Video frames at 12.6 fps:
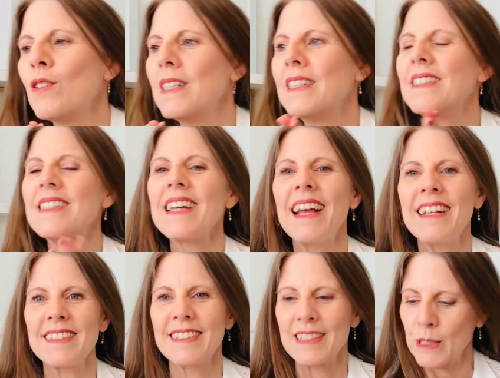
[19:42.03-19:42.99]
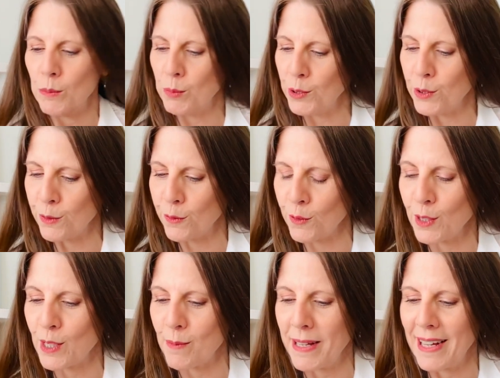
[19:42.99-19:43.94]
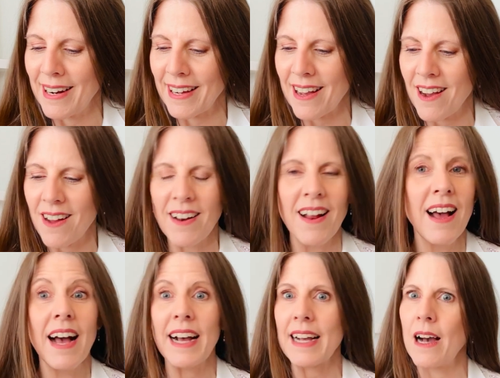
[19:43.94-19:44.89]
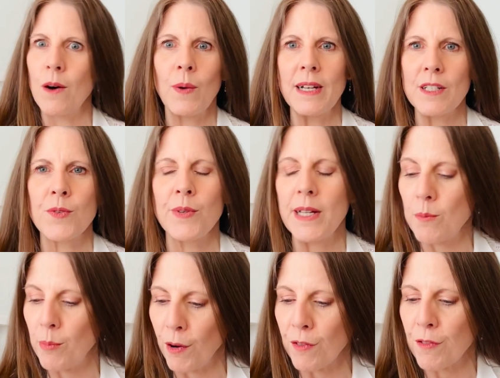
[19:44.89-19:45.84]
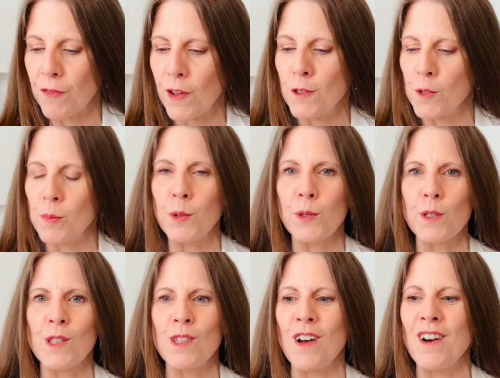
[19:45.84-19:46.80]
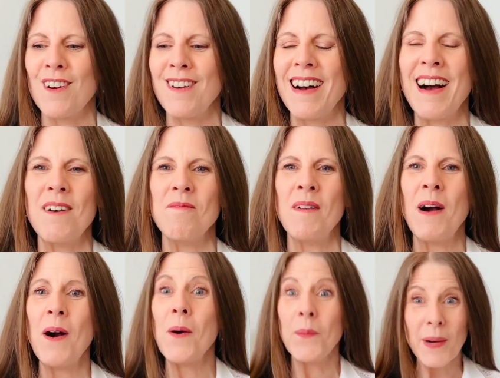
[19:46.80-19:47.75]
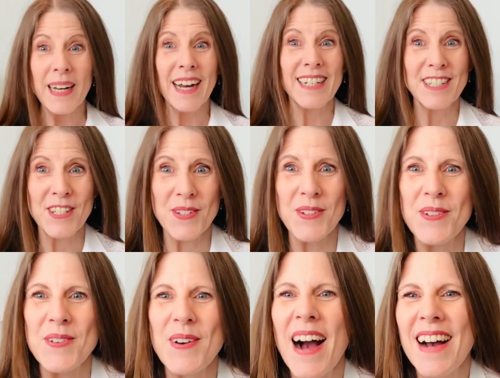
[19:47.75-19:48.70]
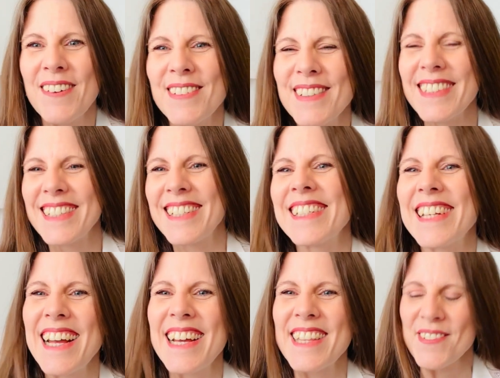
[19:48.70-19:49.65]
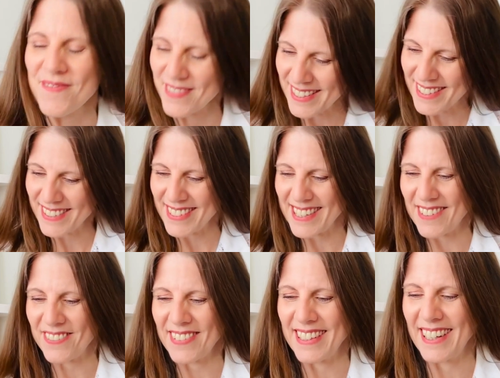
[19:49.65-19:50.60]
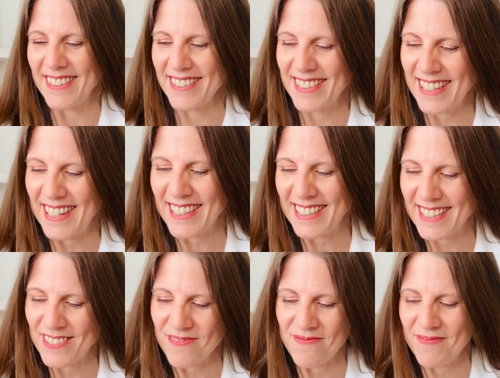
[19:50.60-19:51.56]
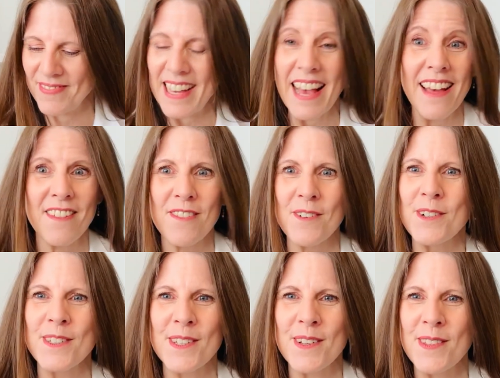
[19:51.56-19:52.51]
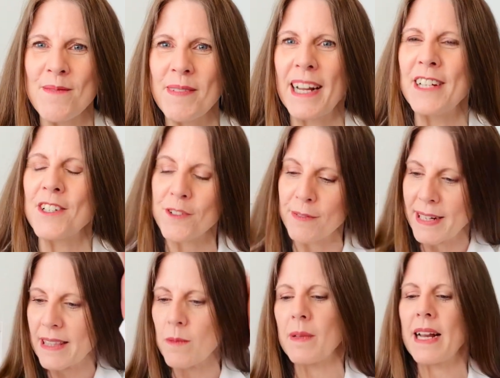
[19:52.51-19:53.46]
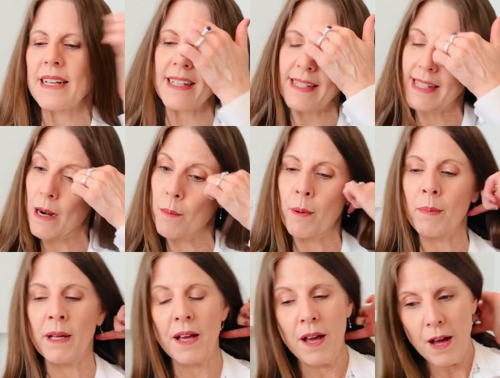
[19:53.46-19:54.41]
intensely beautiful to me, and I can't wait to read both of those books. So when I do, I will share them with you. Definitely, I'll share some thoughts on them when I do read them. But as I said, I probably